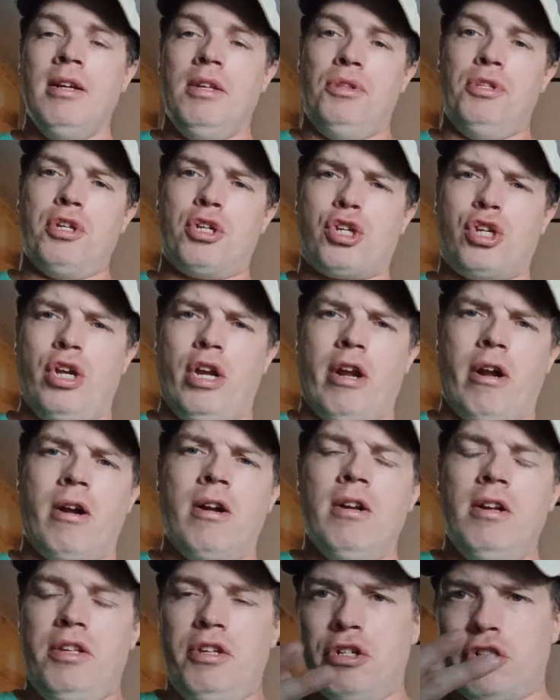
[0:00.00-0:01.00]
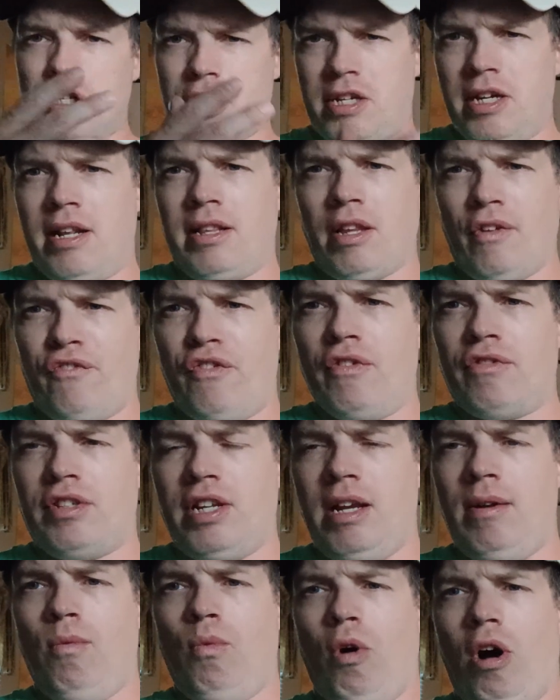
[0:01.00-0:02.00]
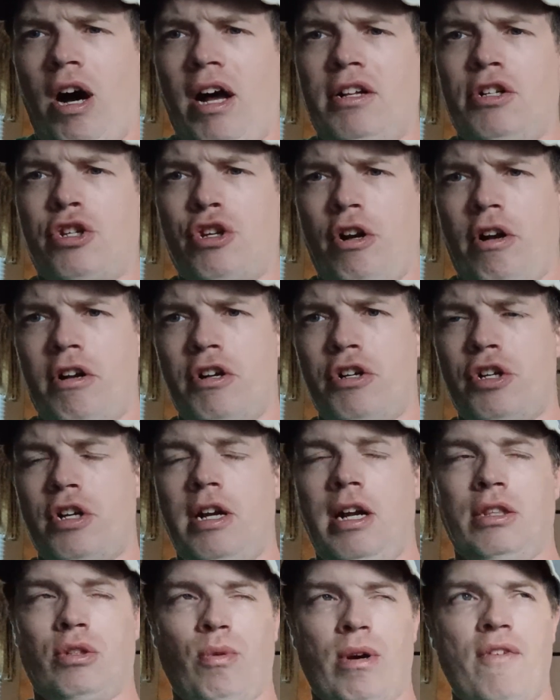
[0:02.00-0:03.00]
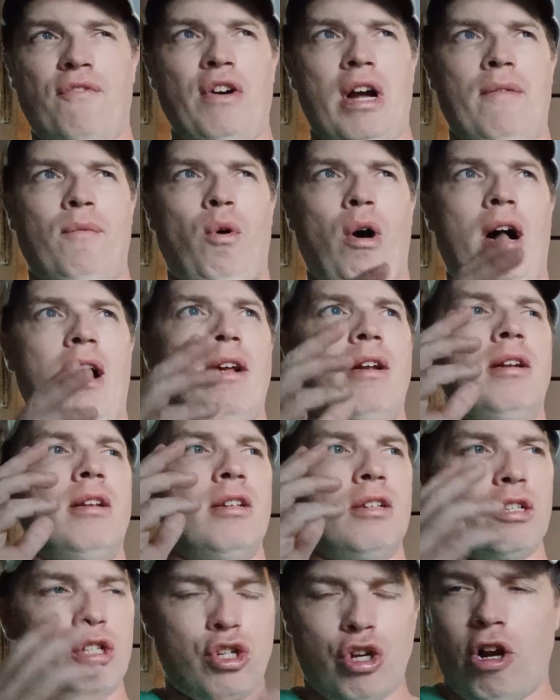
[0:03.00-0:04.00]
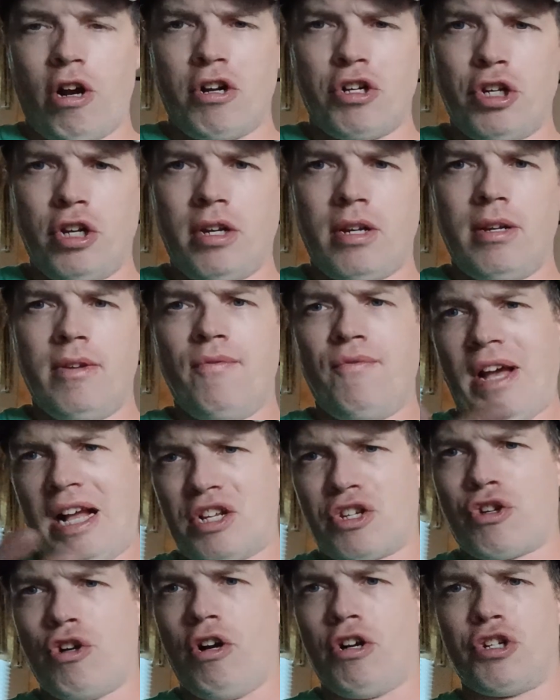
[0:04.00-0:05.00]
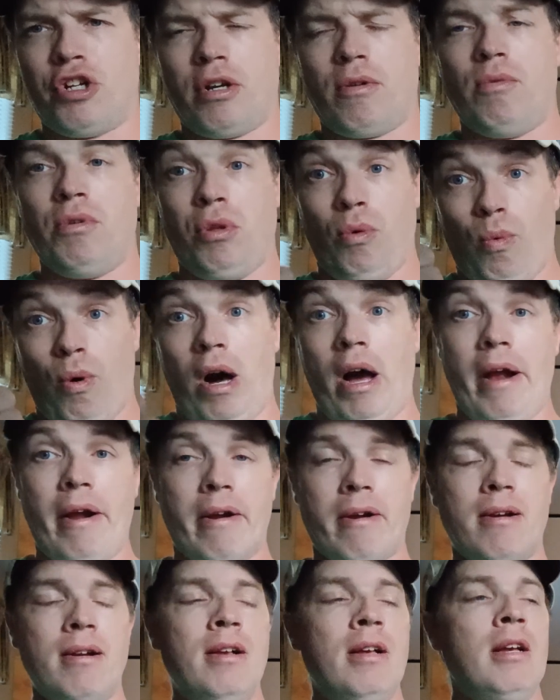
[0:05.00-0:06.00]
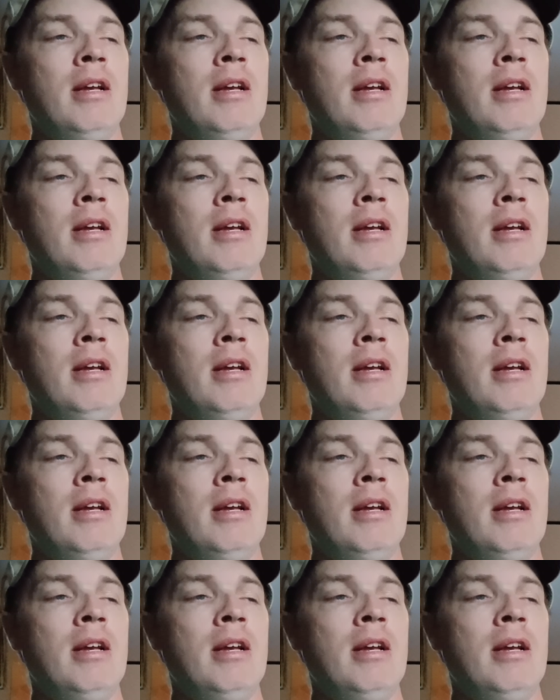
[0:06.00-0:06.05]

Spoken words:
This year you're just getting the 15-watt charge, 25-watt charging, fast charging with a wire.